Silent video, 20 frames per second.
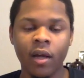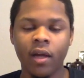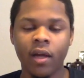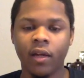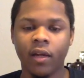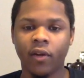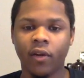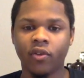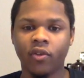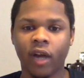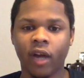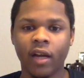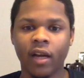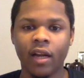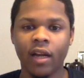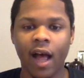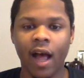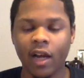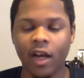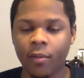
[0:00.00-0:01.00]
They're trying to
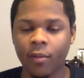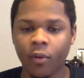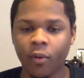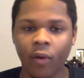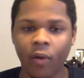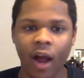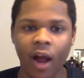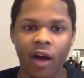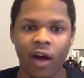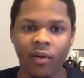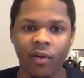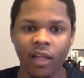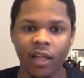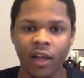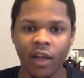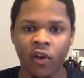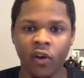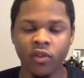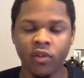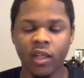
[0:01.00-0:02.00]
knock him around when he
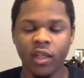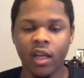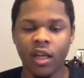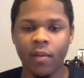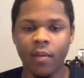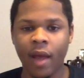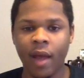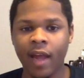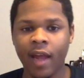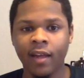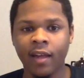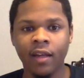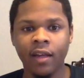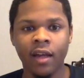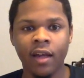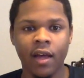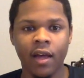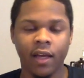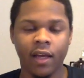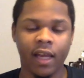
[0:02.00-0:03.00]
goes to the paint.
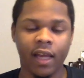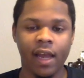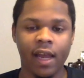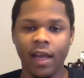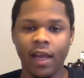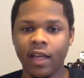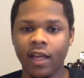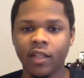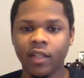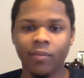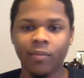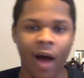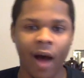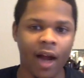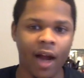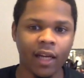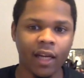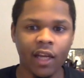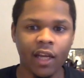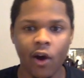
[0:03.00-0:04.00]
Can his
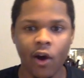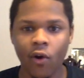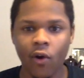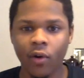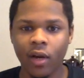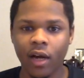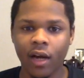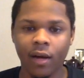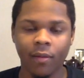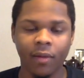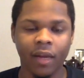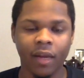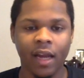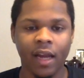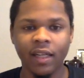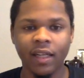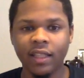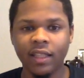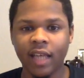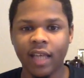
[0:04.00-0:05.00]
body hold up? Can
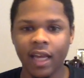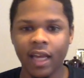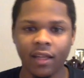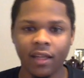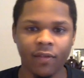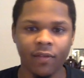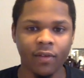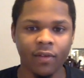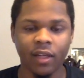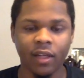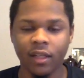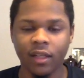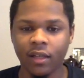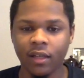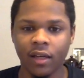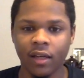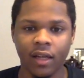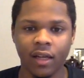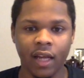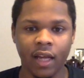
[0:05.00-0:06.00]
he take
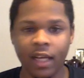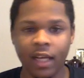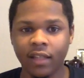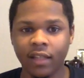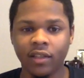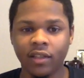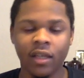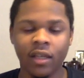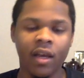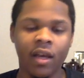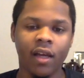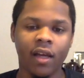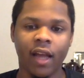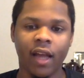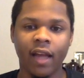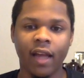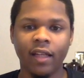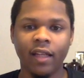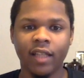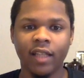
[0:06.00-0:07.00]
the hits?
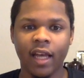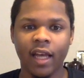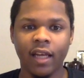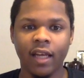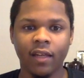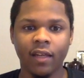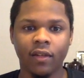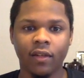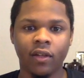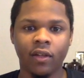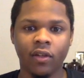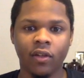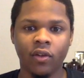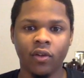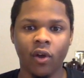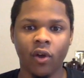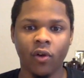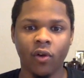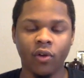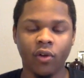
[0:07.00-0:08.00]
Can he take
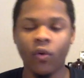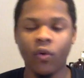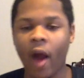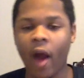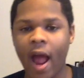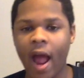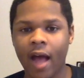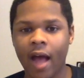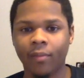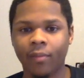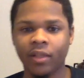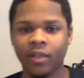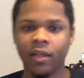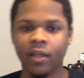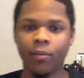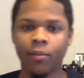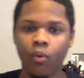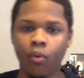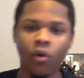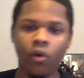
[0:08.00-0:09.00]
the grabs and the
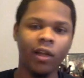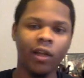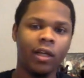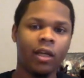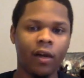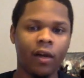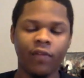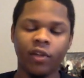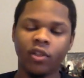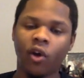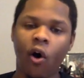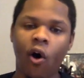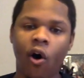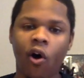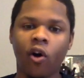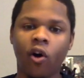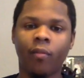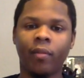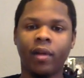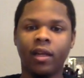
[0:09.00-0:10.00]
pulling of his
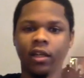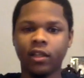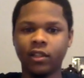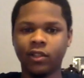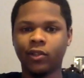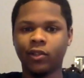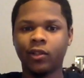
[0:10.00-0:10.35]
arm and the